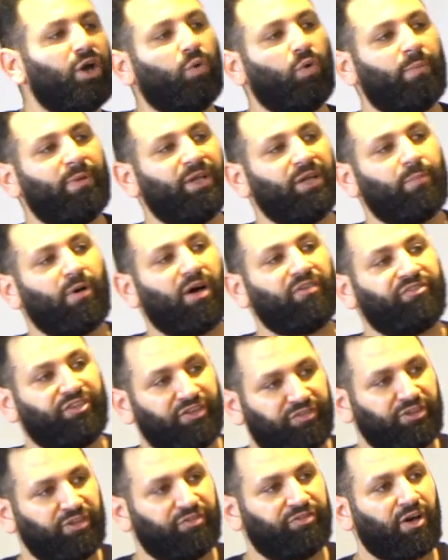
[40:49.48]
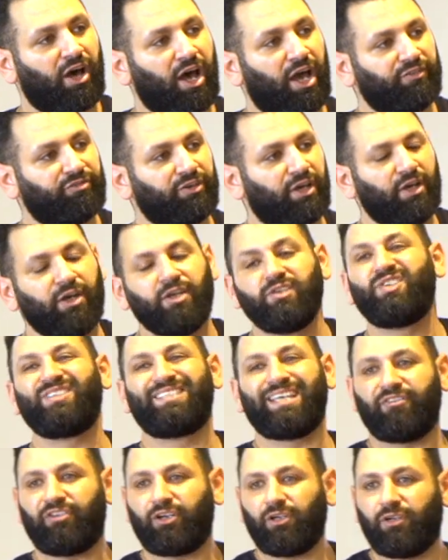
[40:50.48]
women above 55. So
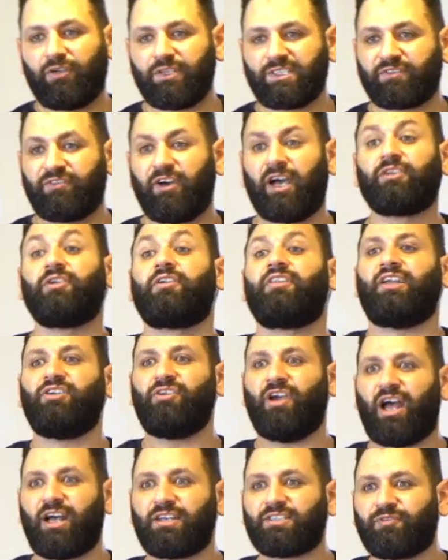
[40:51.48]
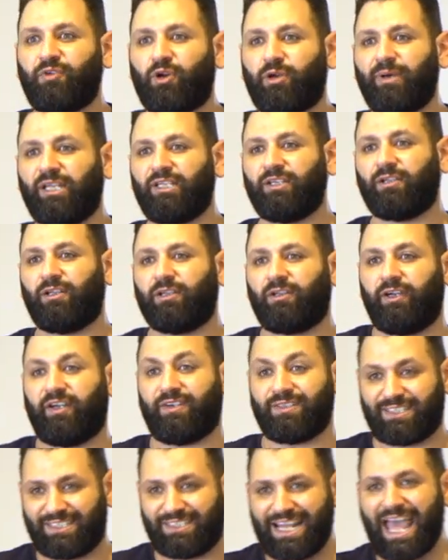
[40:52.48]
several risk factors, then you ask for a medical
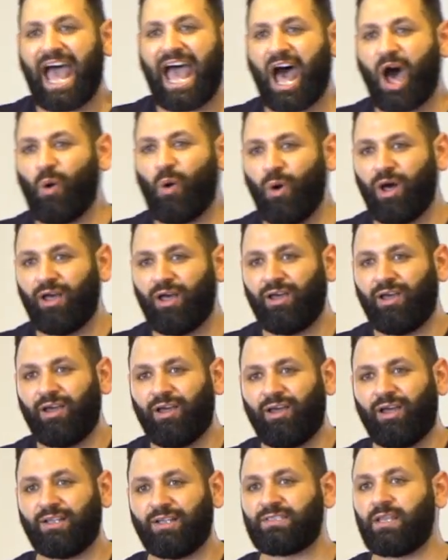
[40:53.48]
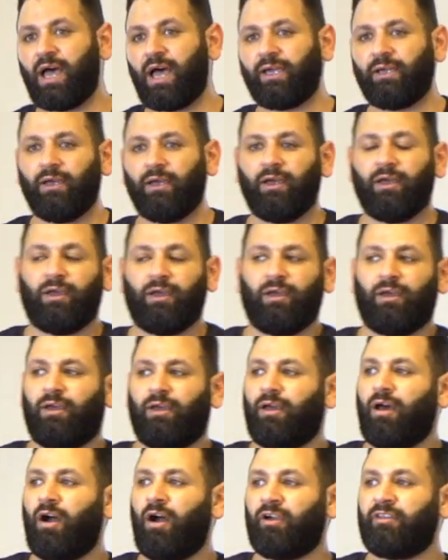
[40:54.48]
clearance. Now, it's like,
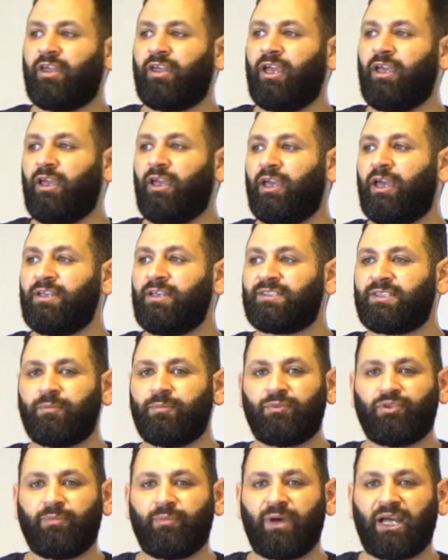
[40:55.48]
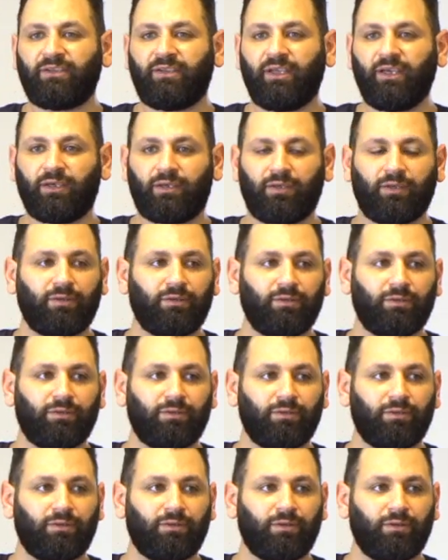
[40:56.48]
are they asymptomatic?
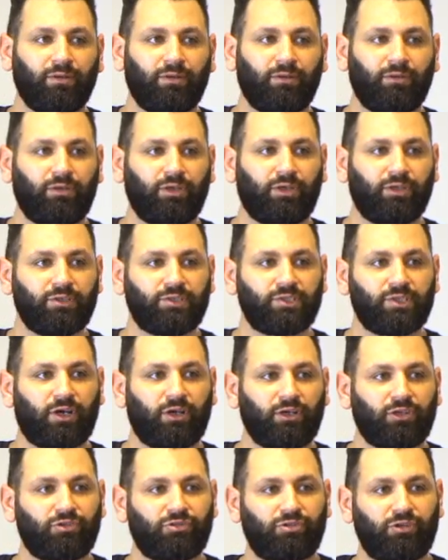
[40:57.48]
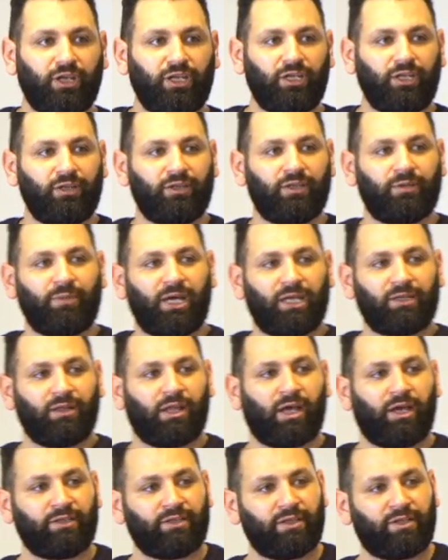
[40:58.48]
You can start training them at
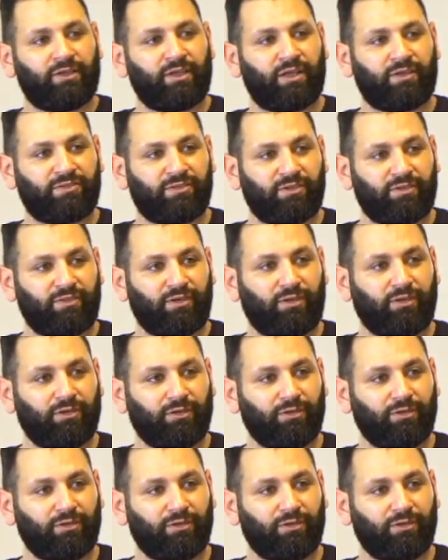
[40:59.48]
light intensity